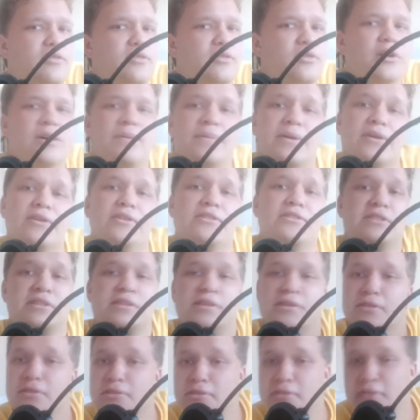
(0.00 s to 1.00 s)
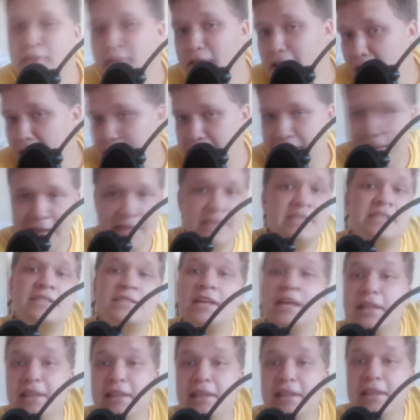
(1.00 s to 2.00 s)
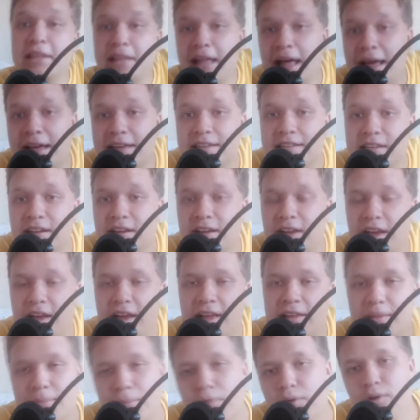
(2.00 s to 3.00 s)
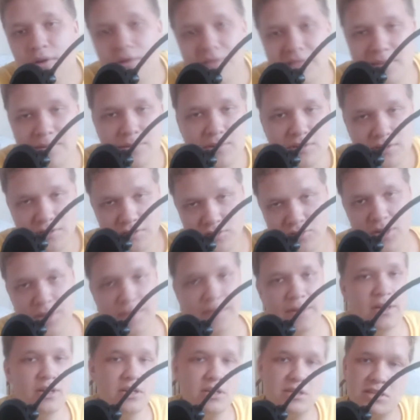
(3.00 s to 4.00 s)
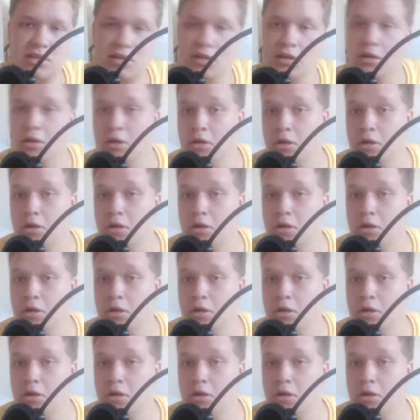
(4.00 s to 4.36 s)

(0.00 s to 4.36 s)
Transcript: Why? Because, like, there's sunlight. And the moon obviously wasn't destroyed because